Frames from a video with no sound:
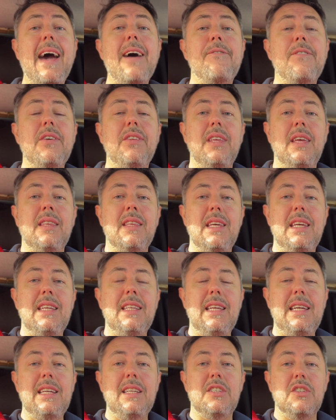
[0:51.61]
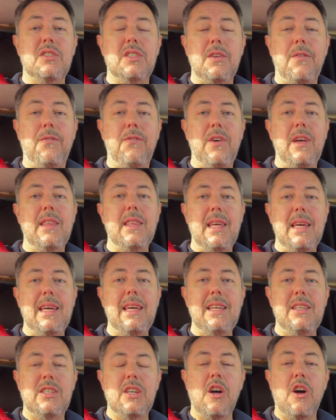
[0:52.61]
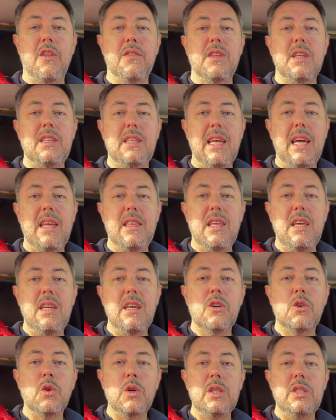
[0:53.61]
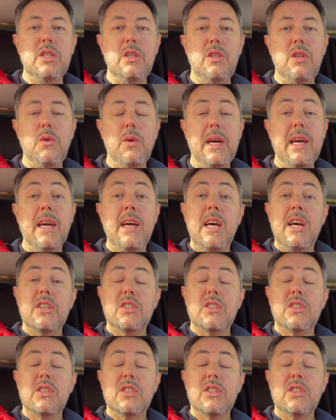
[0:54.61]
everything that you need to fit the heater on the day that you're going to do it.